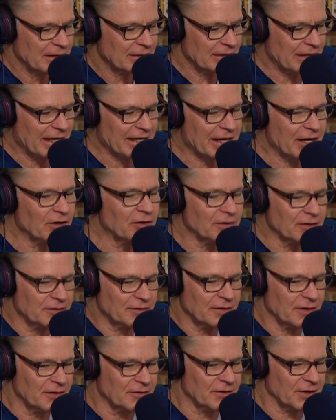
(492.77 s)
Like he'll
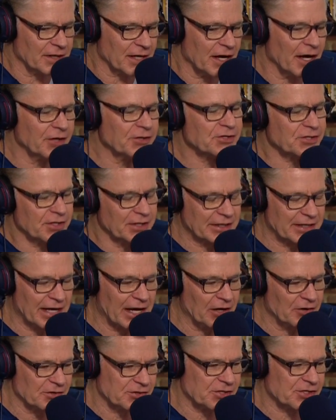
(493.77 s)
the cuts that
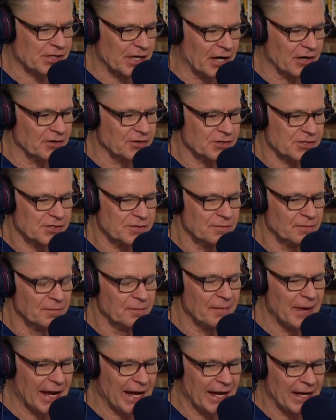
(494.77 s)
Gale Sayers
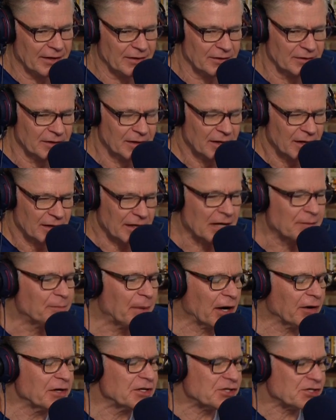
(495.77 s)
made, like
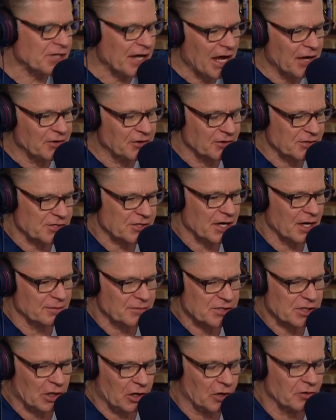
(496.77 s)
Barry Sanders
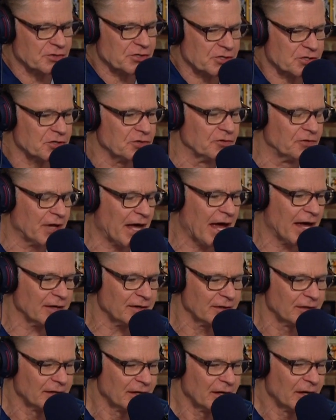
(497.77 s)
comes close to that
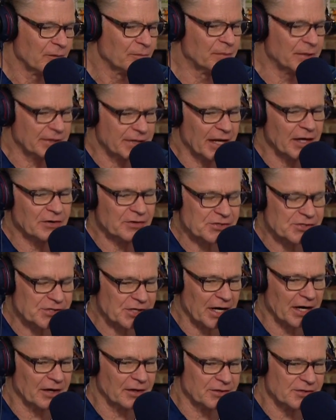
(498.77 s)
but Gale
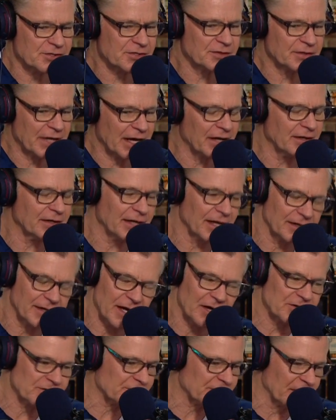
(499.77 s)
Sayers, yeah. yeah,
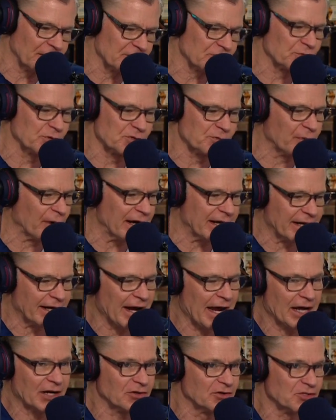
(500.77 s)
Gale Sayers was breaking
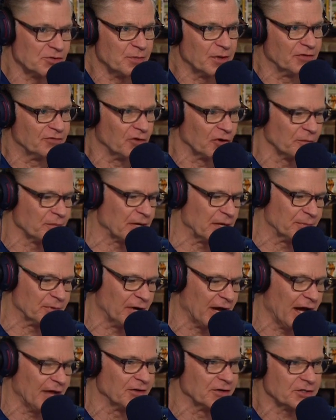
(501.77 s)
ankles before people
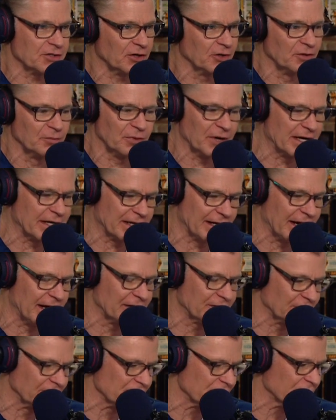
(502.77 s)
had the term breaking
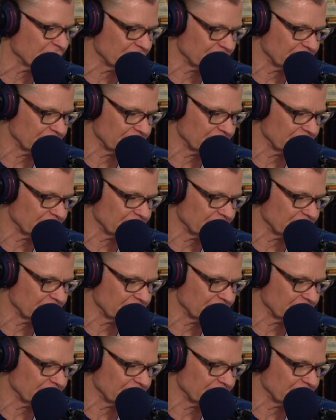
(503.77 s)
ankles.